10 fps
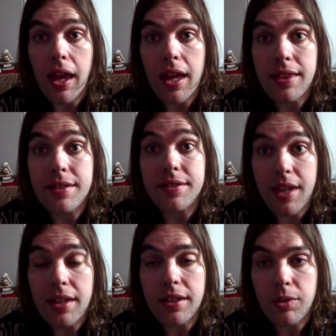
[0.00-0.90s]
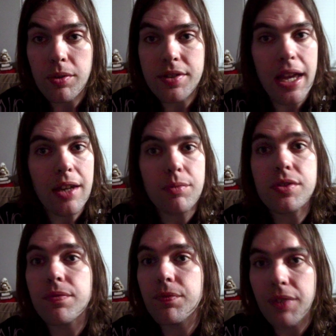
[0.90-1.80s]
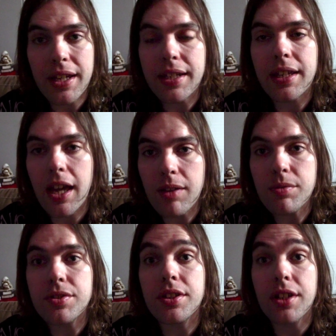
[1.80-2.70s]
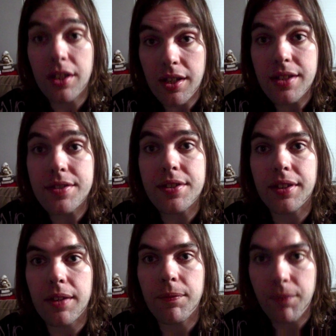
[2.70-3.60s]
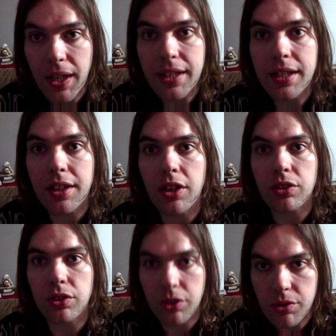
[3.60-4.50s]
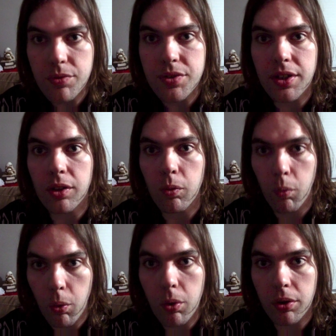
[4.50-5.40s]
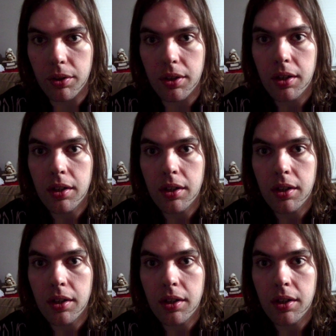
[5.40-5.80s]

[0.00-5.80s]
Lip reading: the sad thing was, I was constantly fighting a losing war,